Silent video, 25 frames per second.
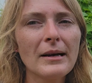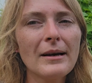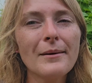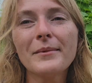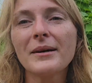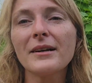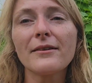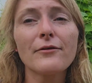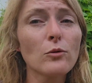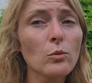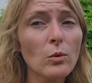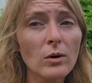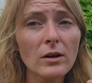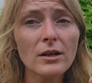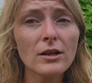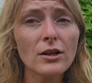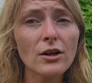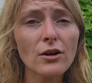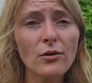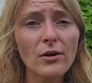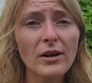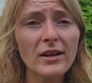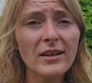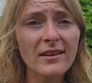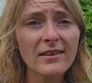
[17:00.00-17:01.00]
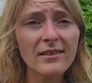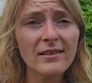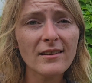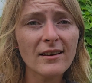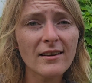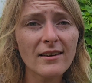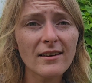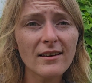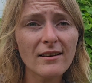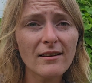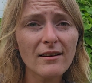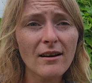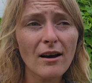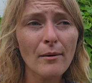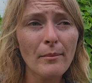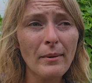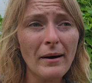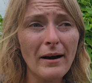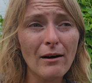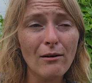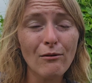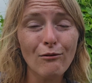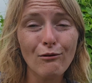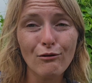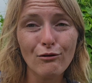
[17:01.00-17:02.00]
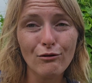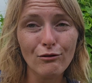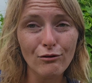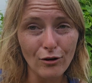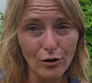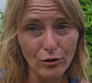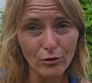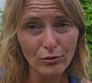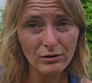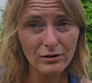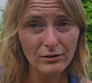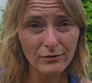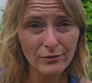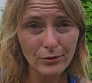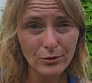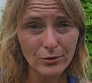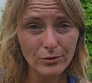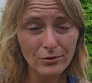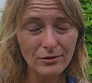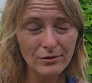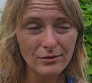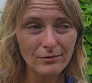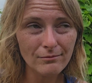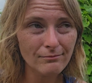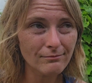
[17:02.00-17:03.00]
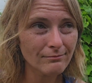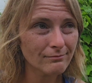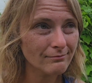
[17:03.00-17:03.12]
But if you want to know anything about those fruits,